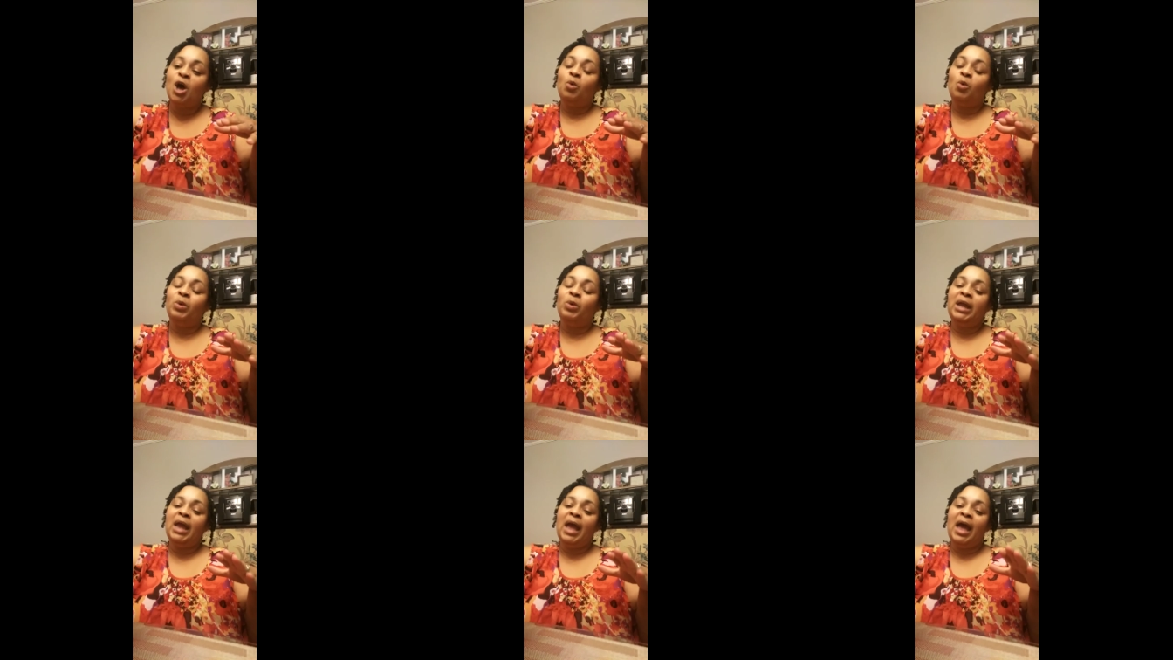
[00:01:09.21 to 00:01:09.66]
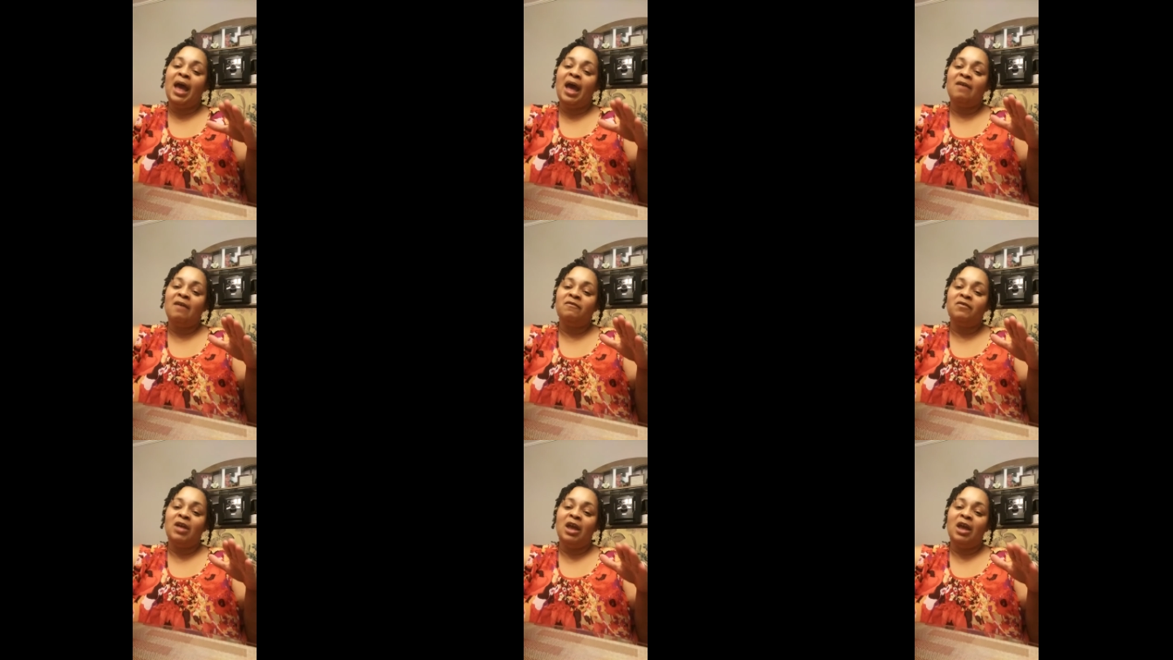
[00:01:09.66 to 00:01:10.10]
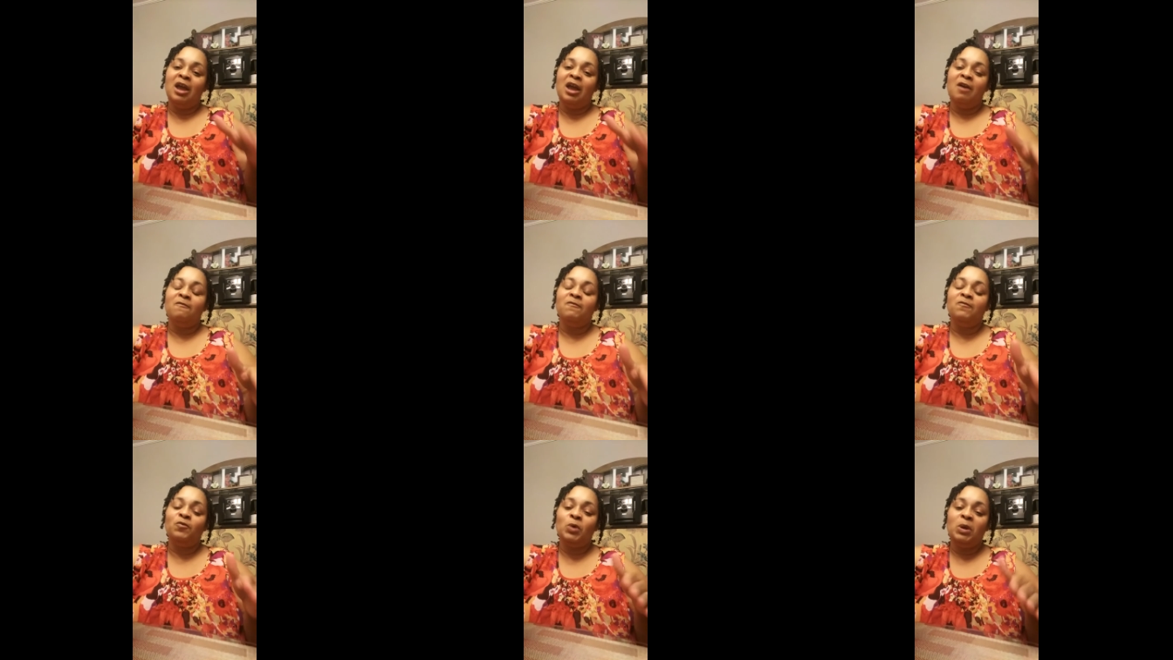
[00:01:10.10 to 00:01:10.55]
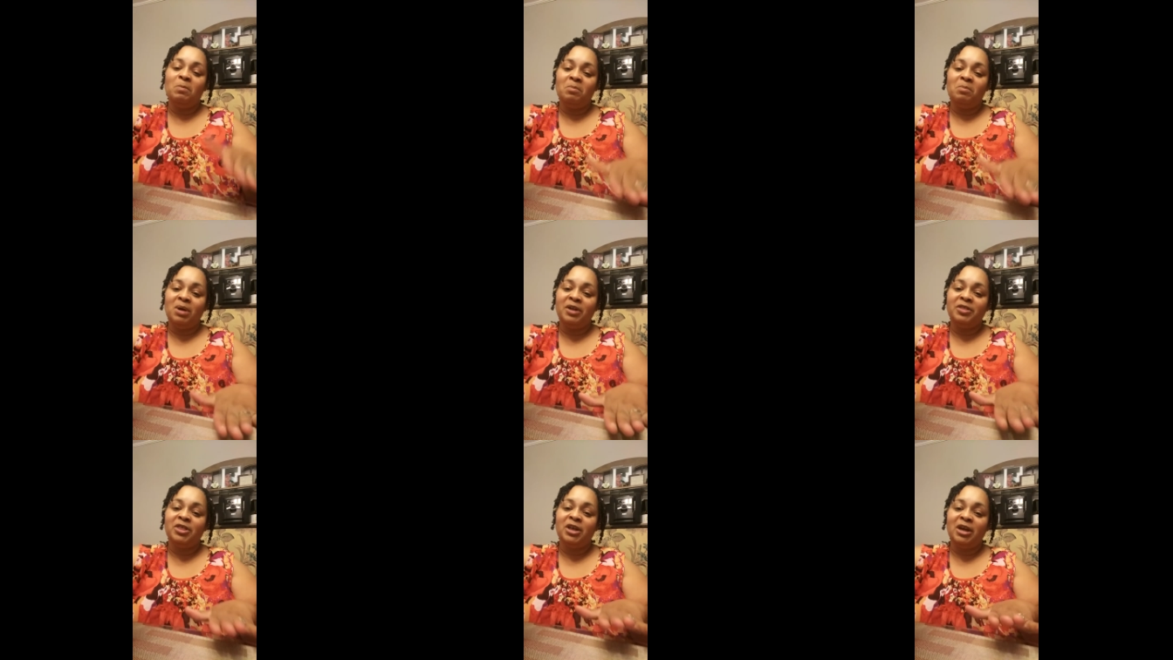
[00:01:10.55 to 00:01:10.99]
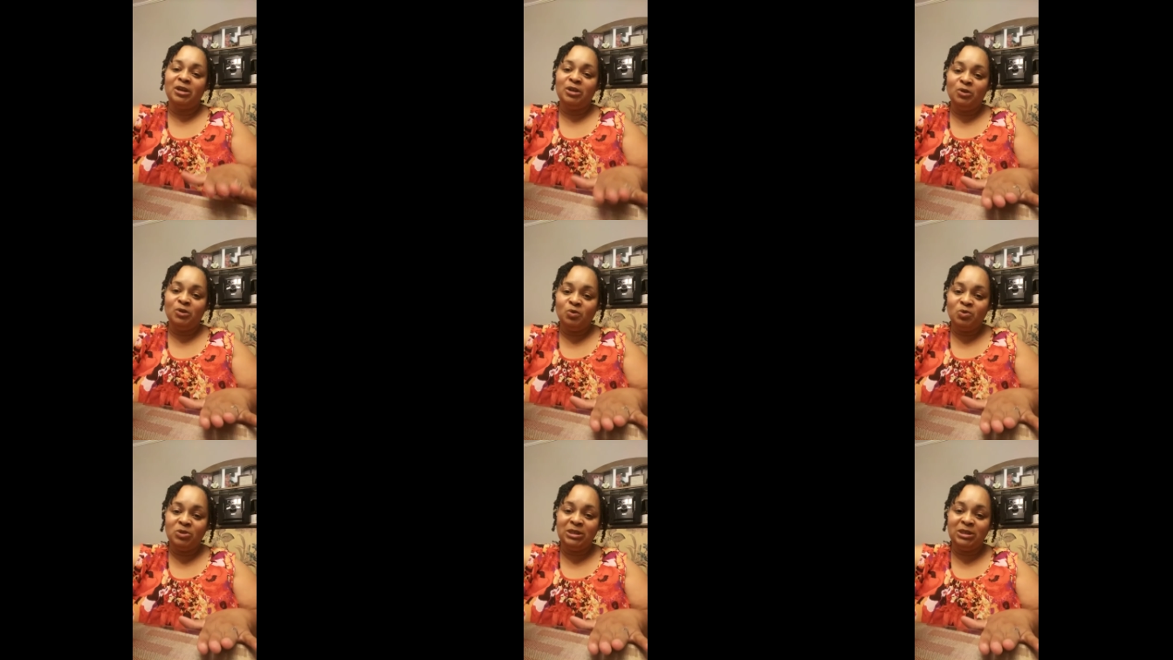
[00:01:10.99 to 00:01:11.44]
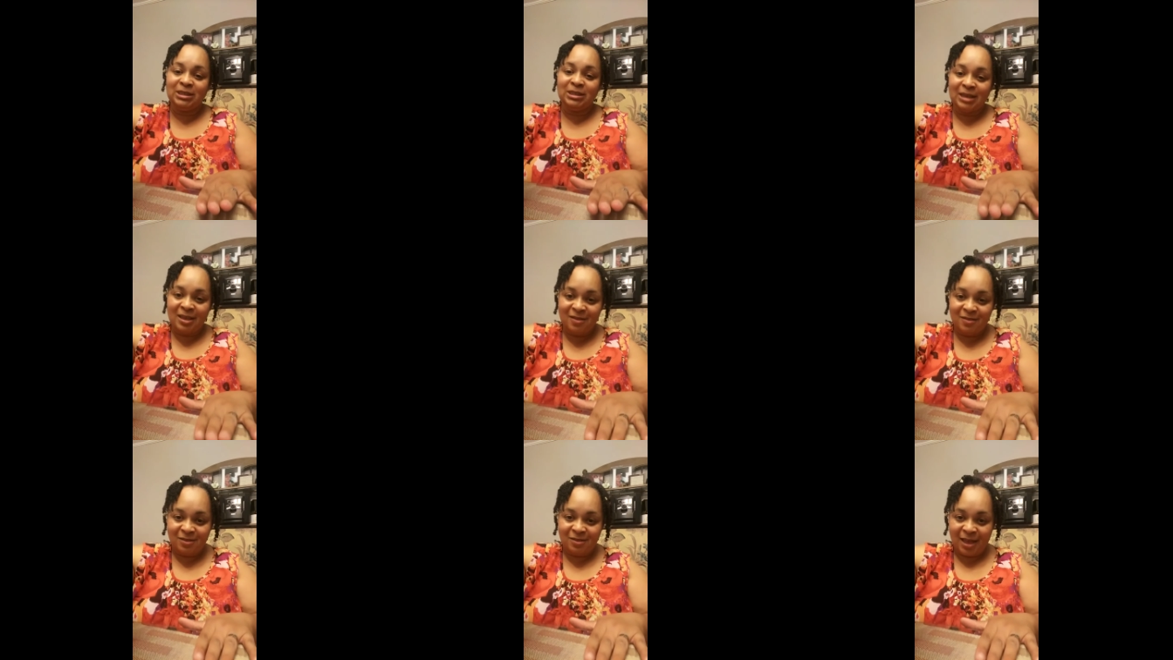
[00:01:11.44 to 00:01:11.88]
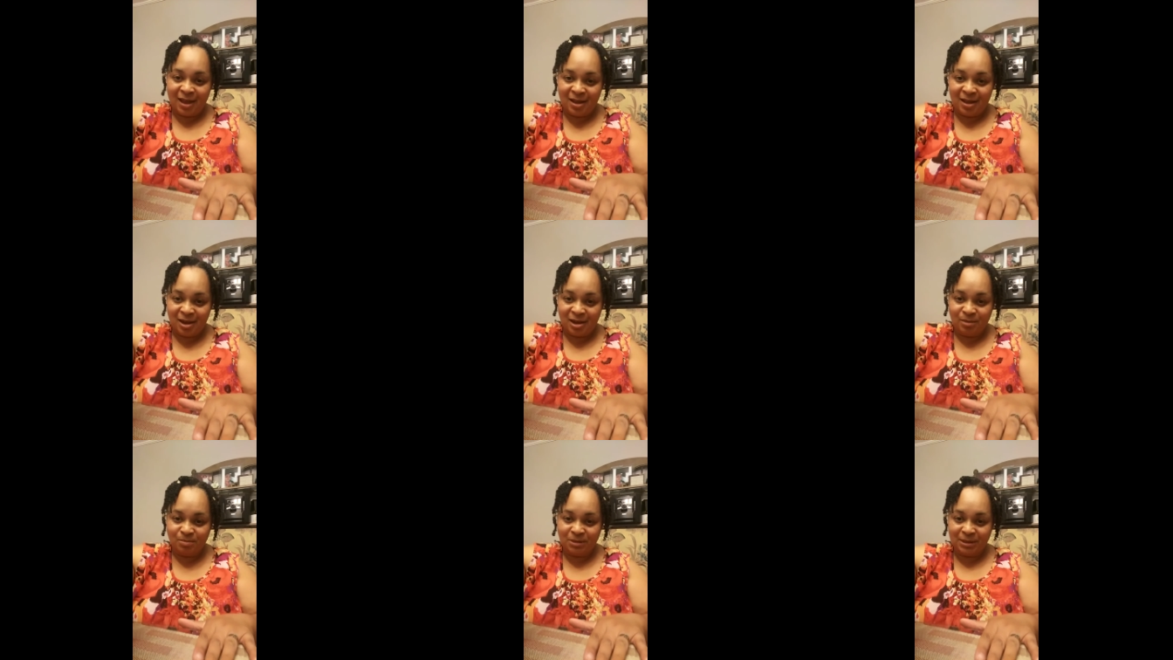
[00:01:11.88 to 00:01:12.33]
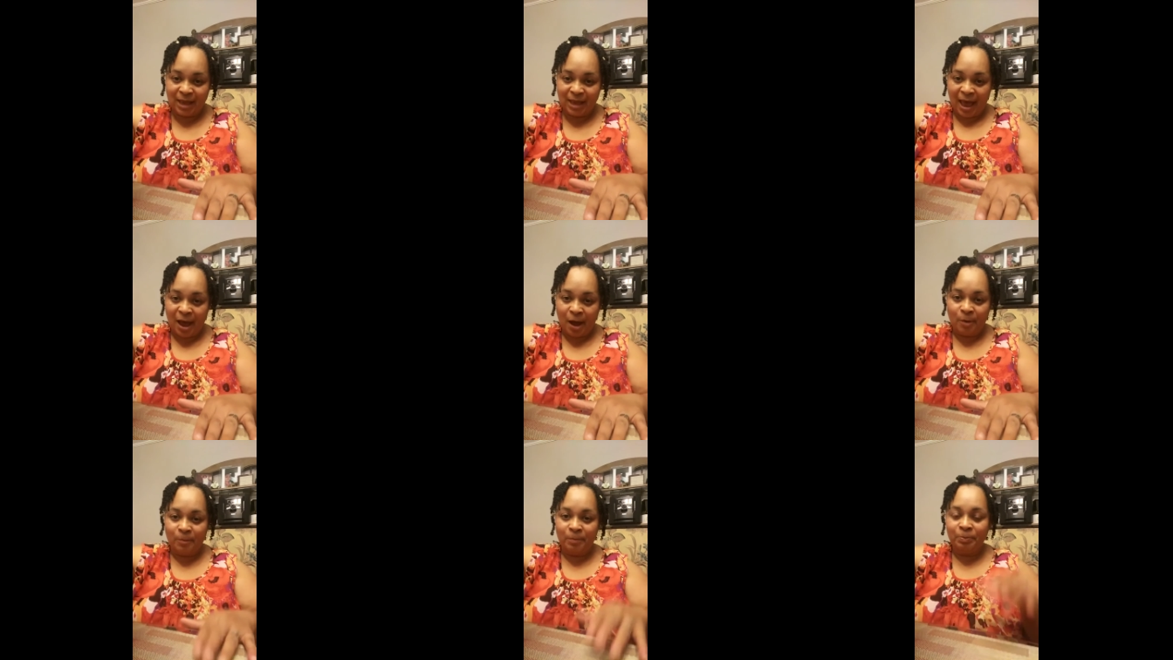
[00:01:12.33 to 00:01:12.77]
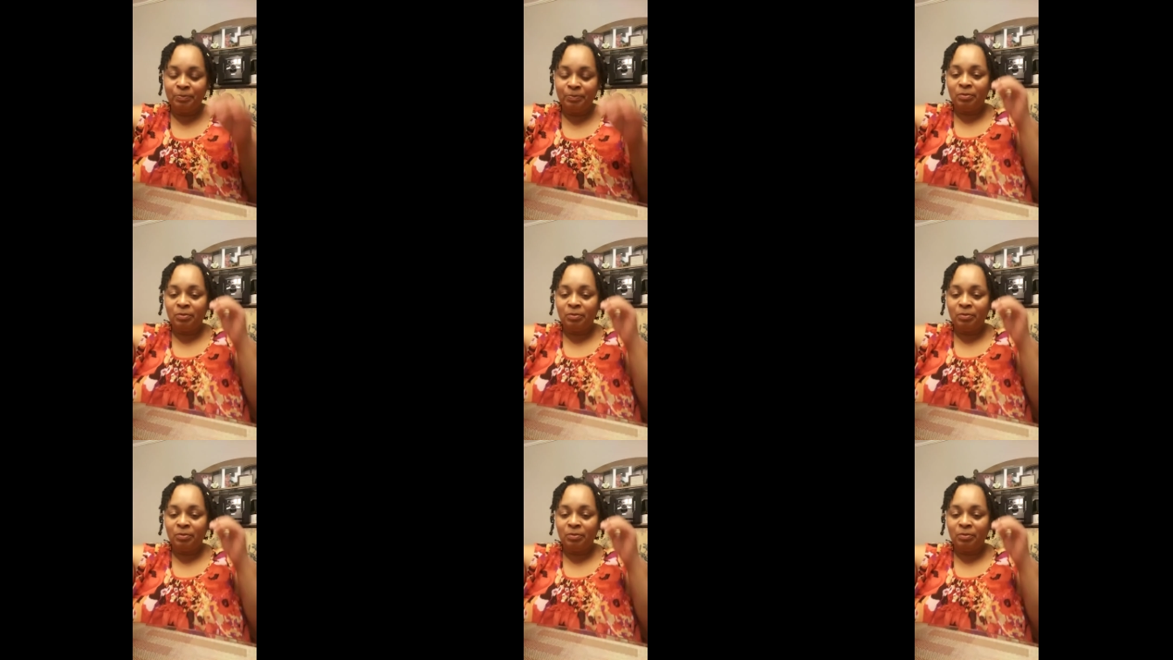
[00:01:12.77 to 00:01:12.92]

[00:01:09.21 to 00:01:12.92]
we have every month a new scent that comes out.